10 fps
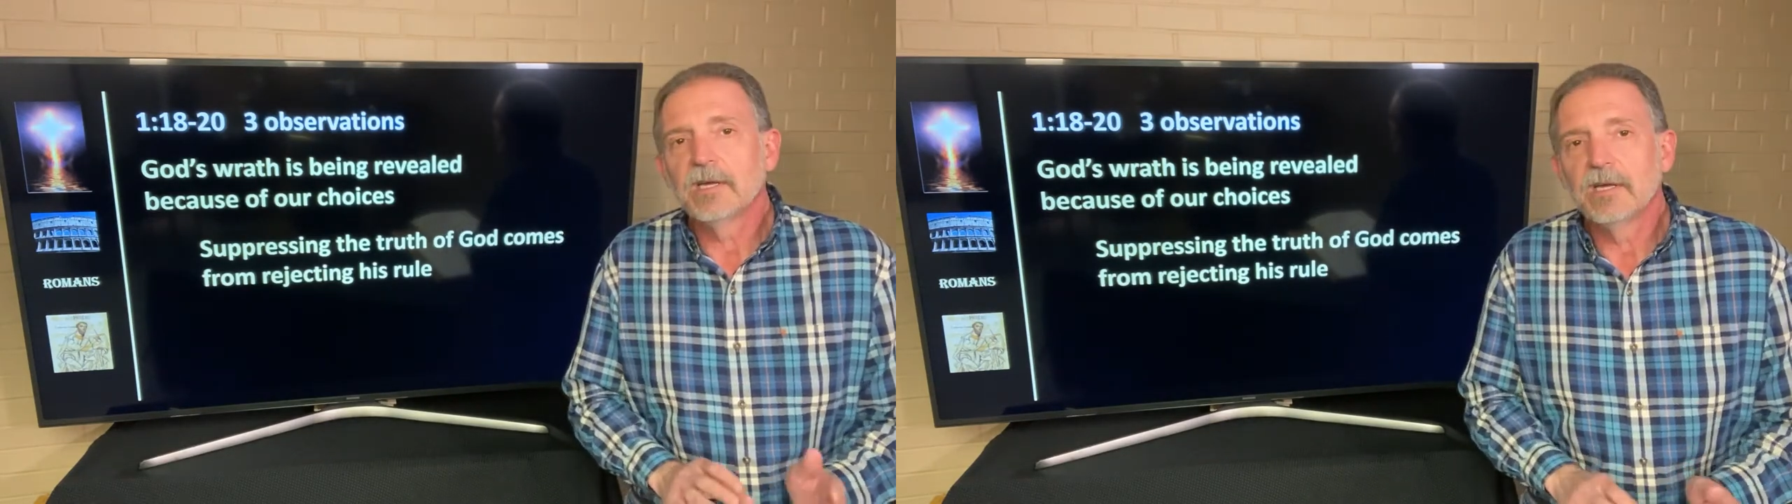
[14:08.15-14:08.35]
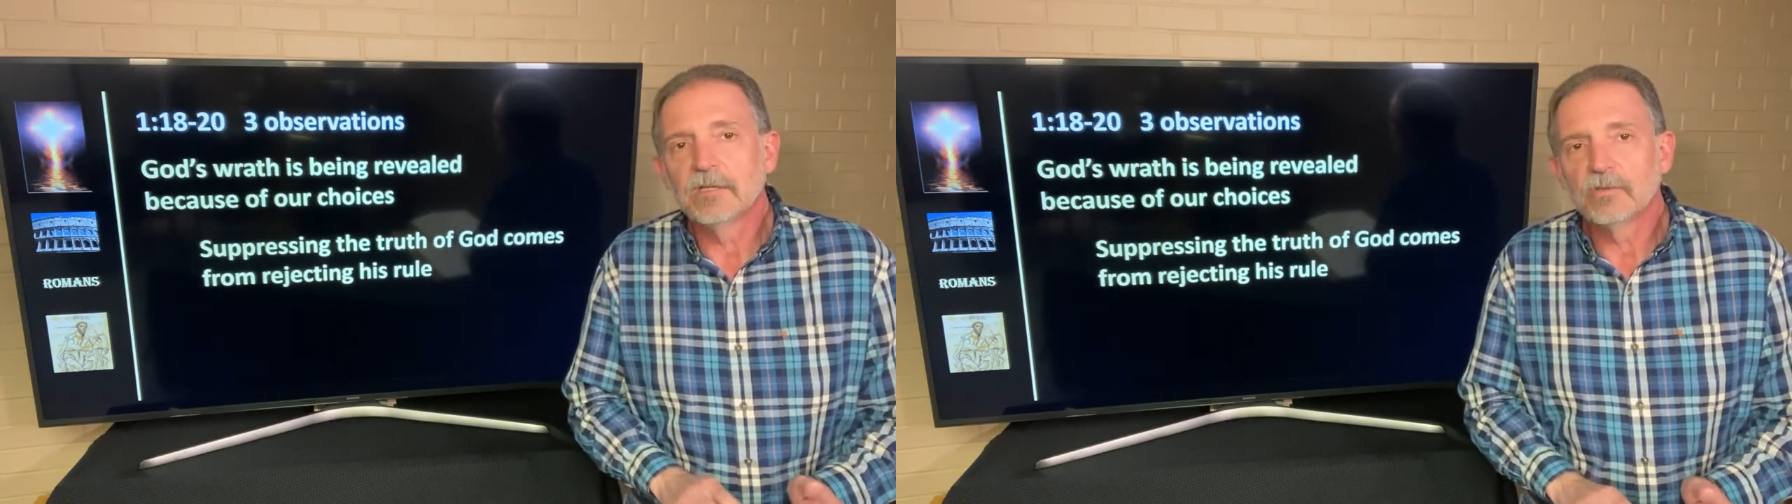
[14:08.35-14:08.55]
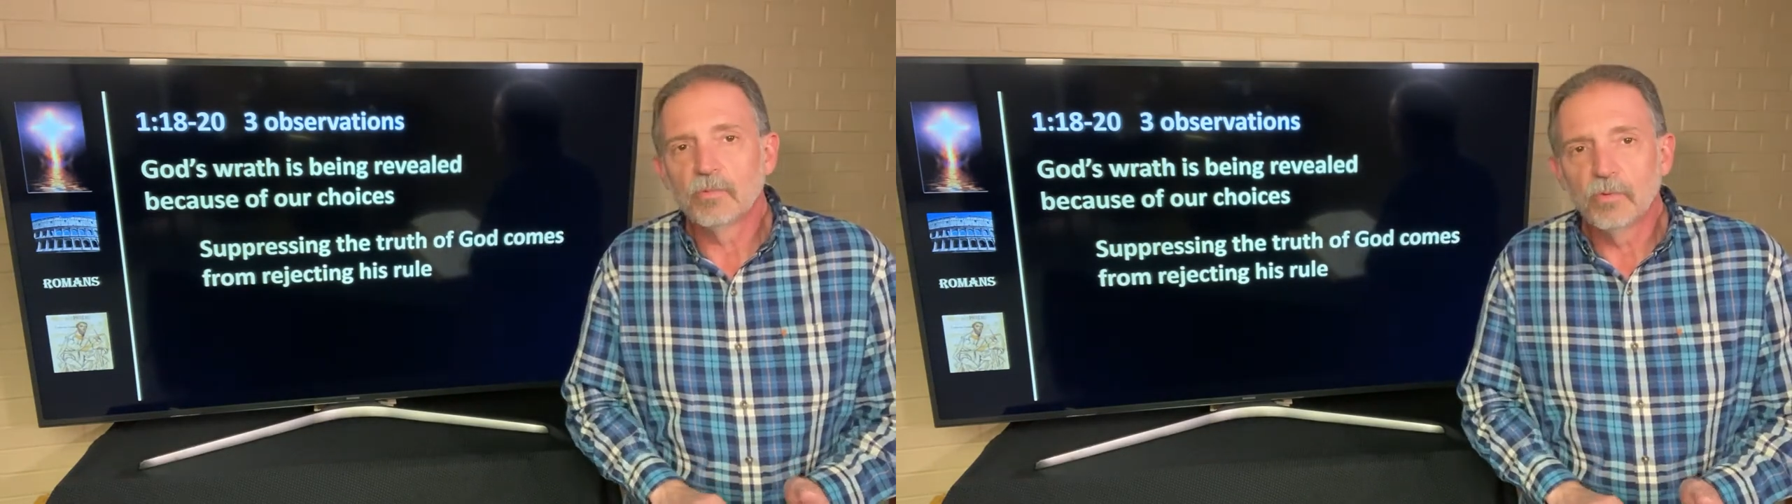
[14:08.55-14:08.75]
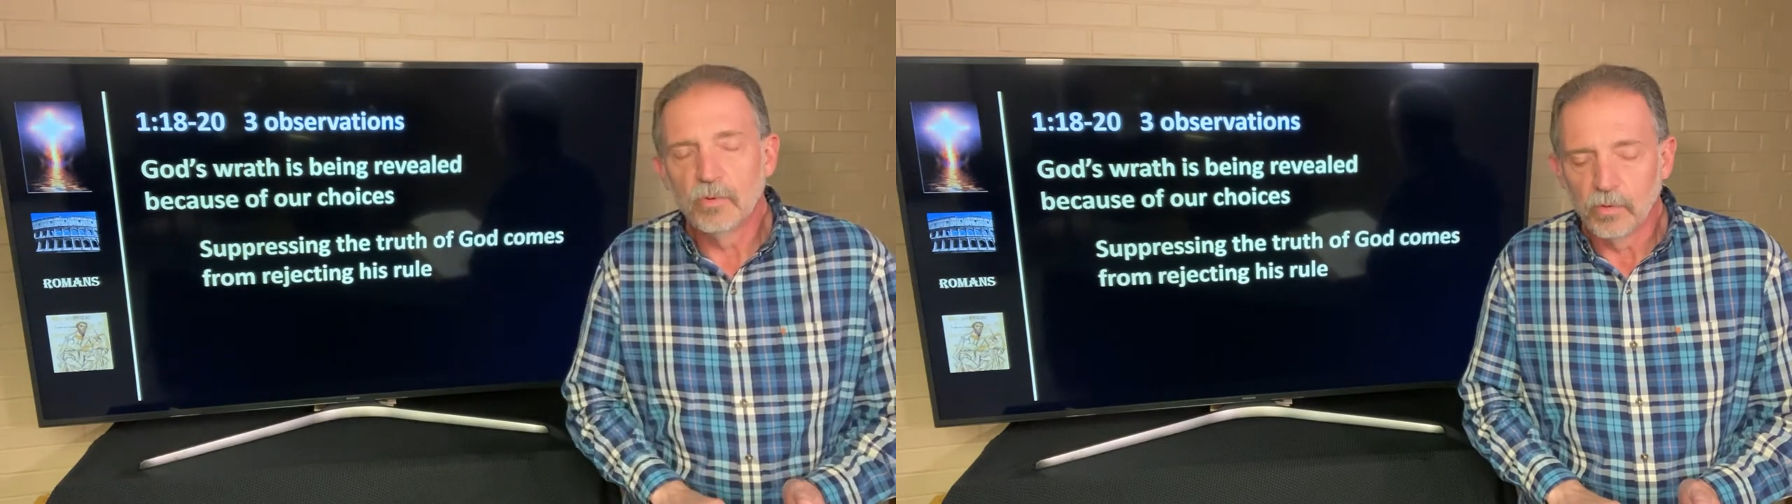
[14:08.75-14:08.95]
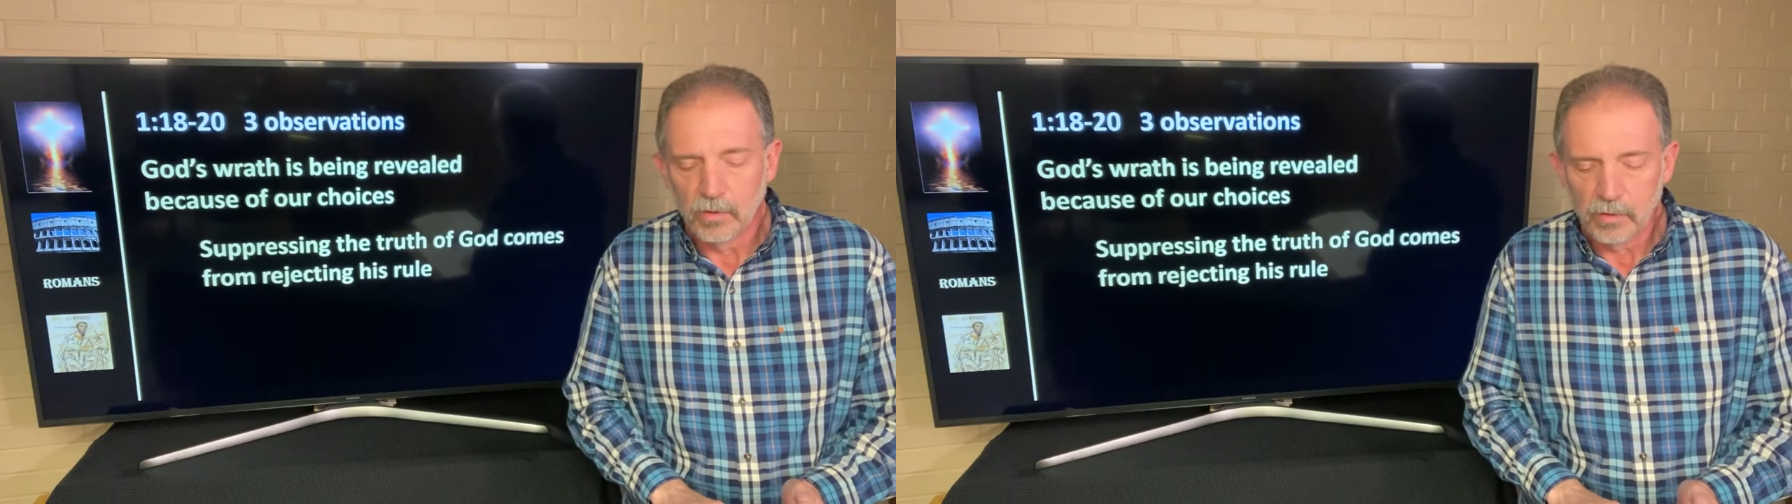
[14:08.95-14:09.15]
his
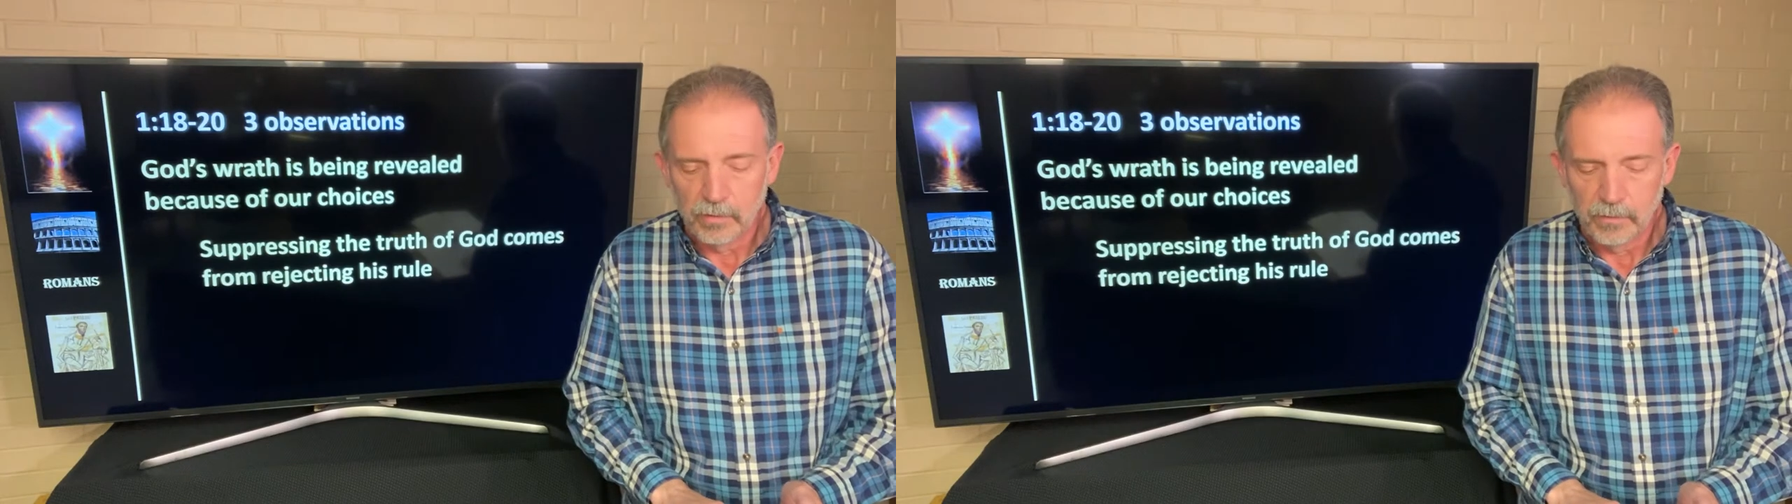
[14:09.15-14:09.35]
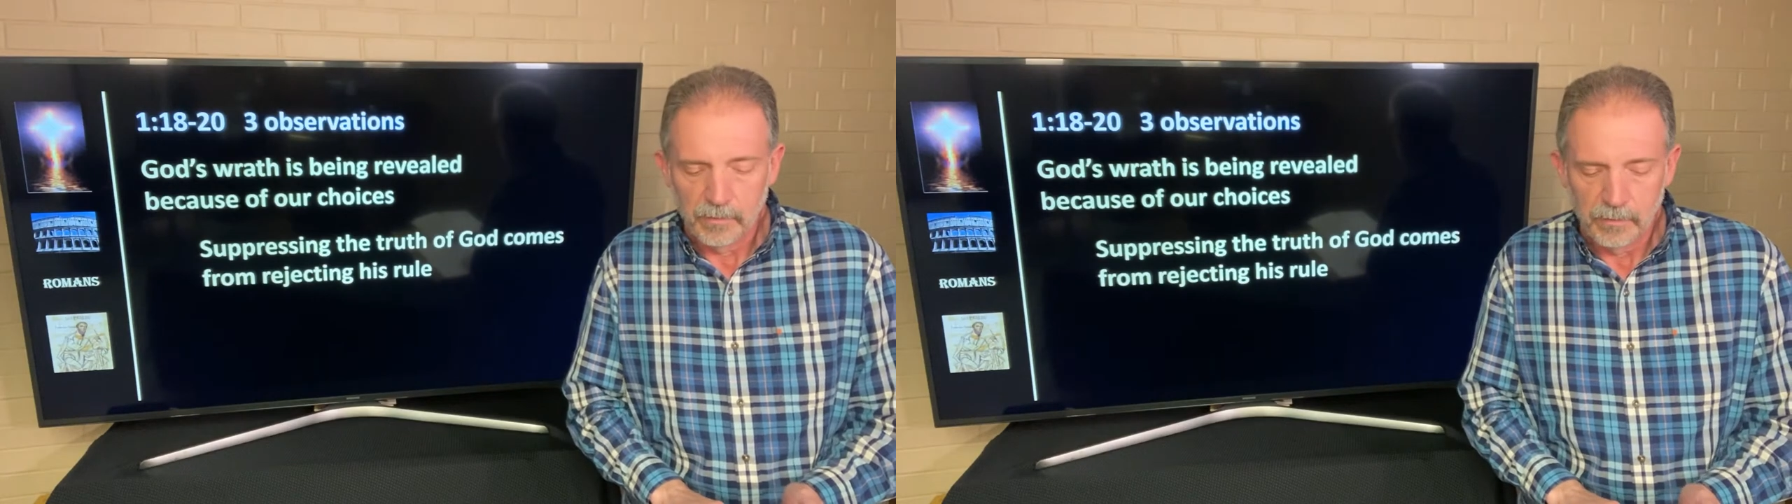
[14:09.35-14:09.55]
rule.